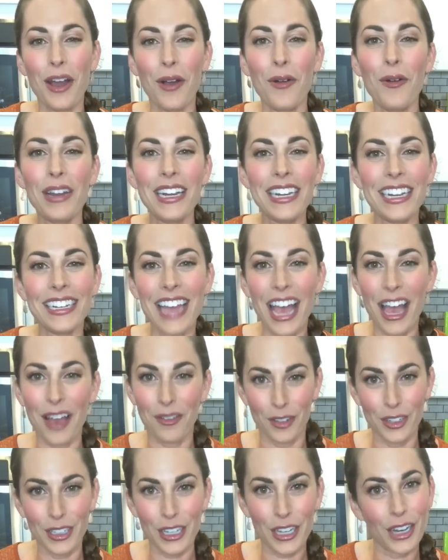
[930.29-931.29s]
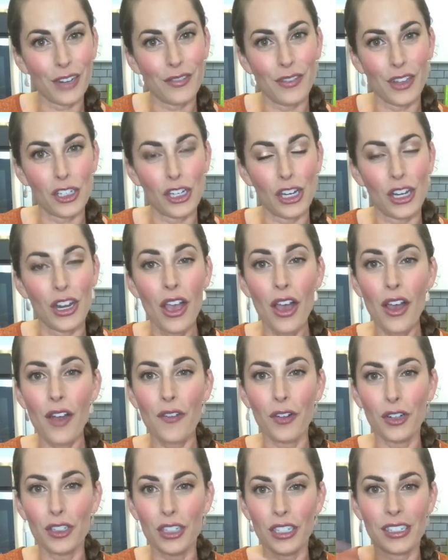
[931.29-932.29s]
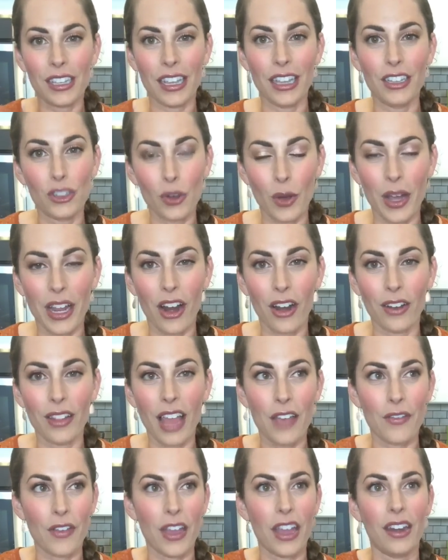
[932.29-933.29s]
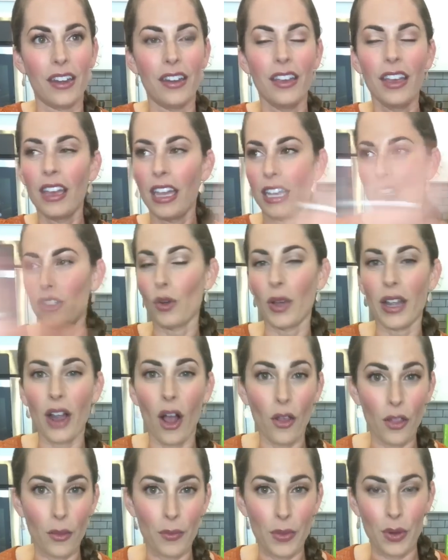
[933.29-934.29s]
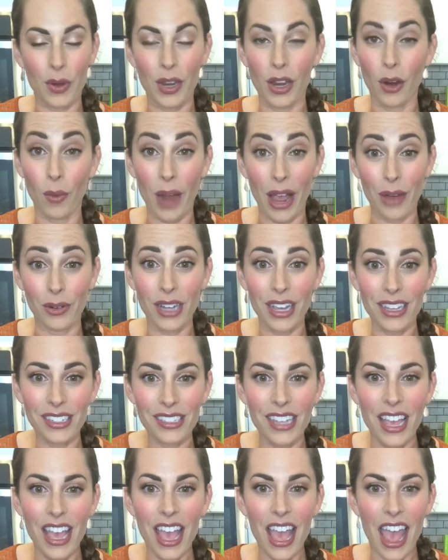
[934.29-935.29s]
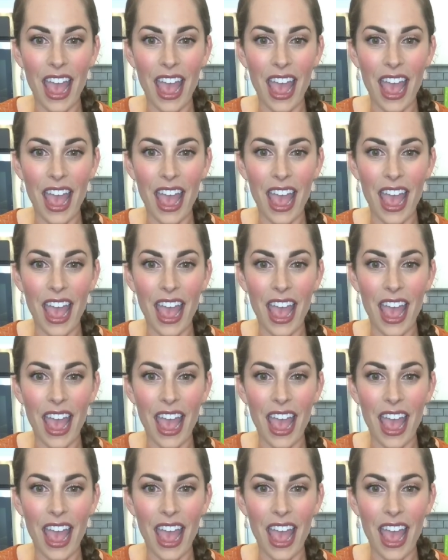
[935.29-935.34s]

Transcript: You know, we need to have really good vision for just enjoying our life and enjoying all the beauty around us.